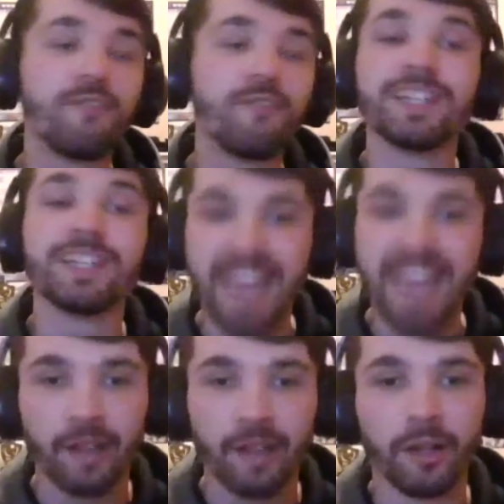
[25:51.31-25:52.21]
you can
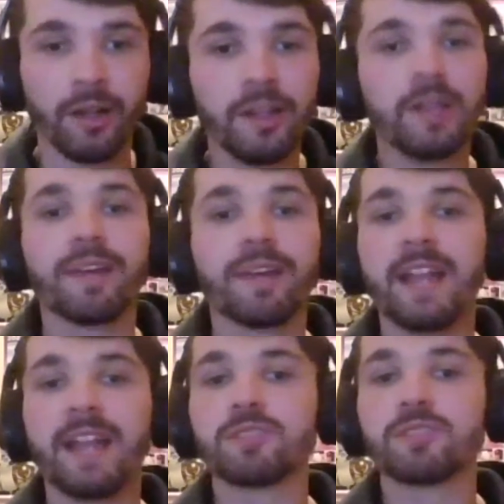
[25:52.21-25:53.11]
tell, but
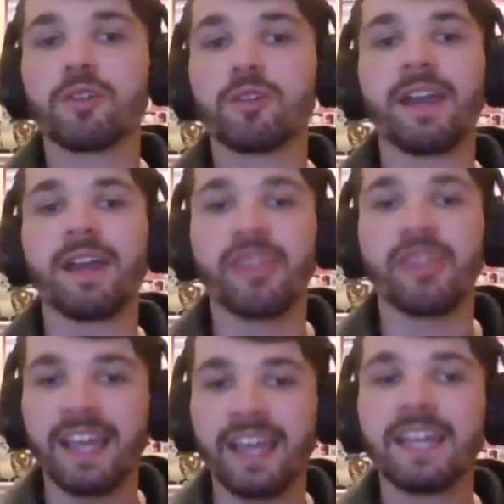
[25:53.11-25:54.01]
Callum's got quite a
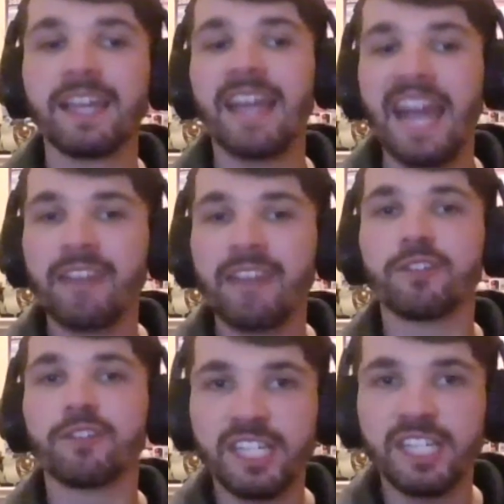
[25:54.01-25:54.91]
thick
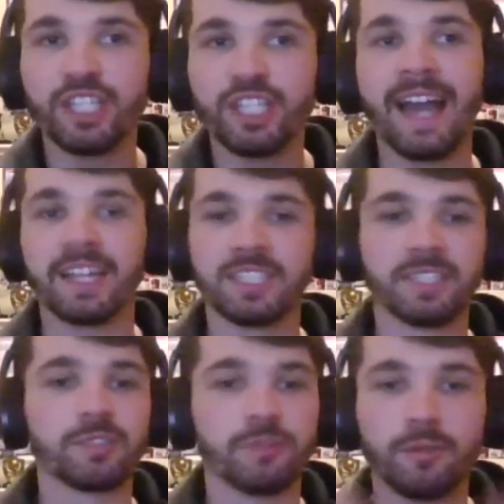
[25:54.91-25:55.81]
Invernessian accent,
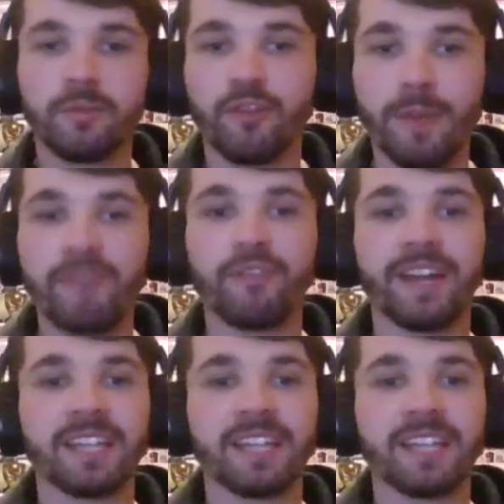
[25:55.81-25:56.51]
so from Inverness in